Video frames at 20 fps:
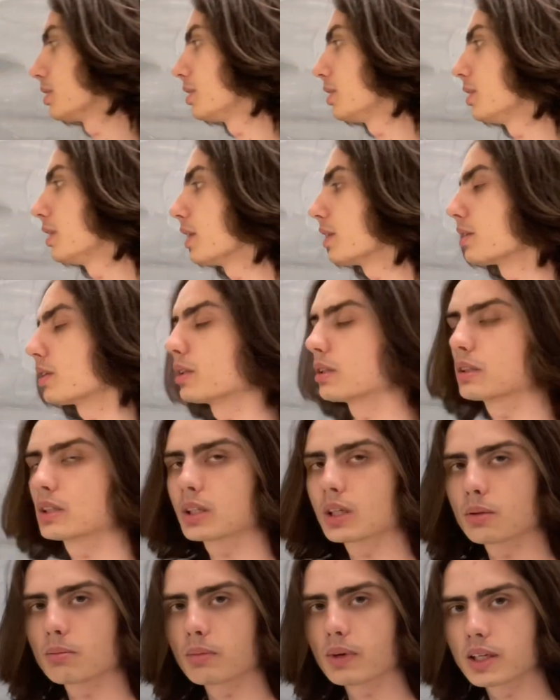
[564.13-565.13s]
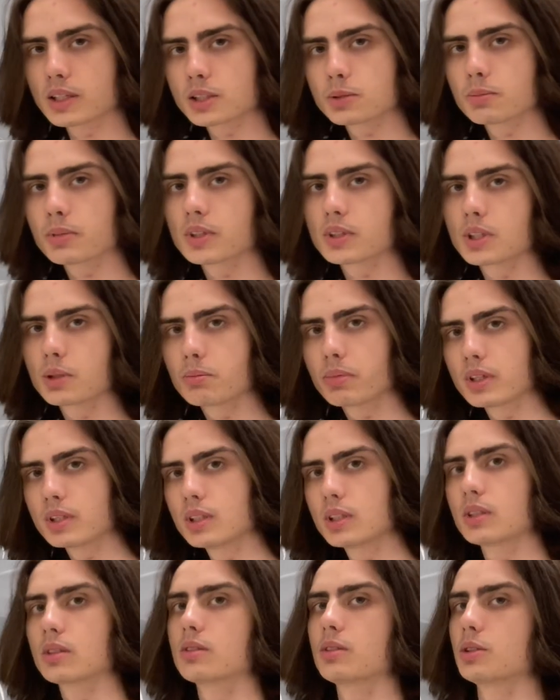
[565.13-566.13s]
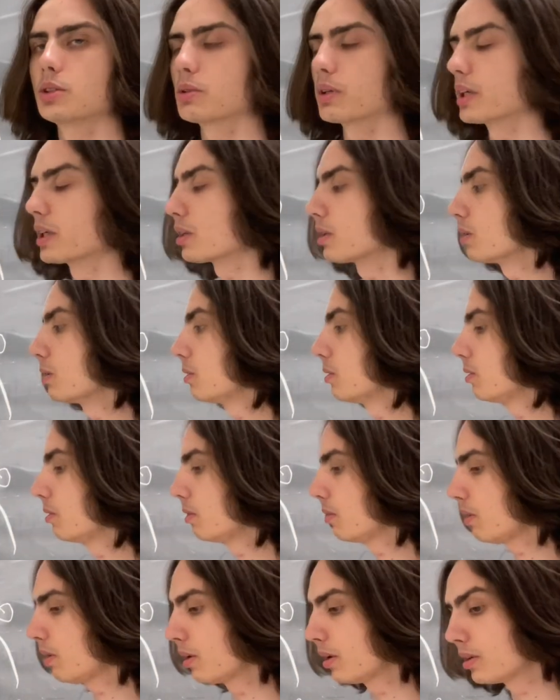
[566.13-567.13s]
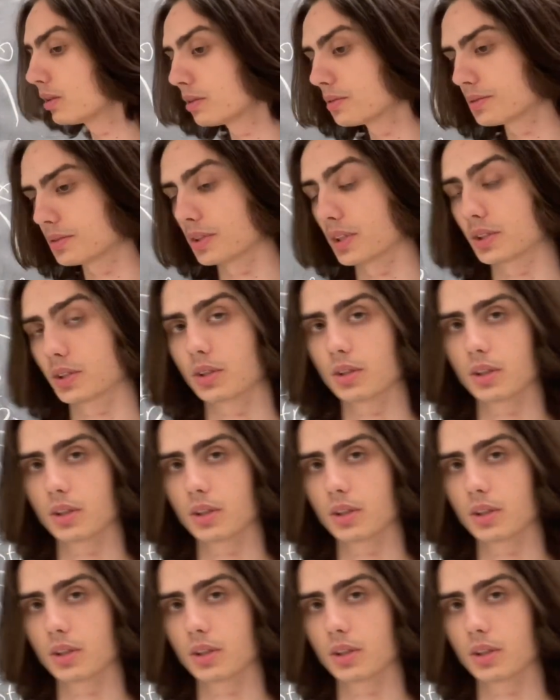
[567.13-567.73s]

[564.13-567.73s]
see that as a blind spot depending on the triangle. That's a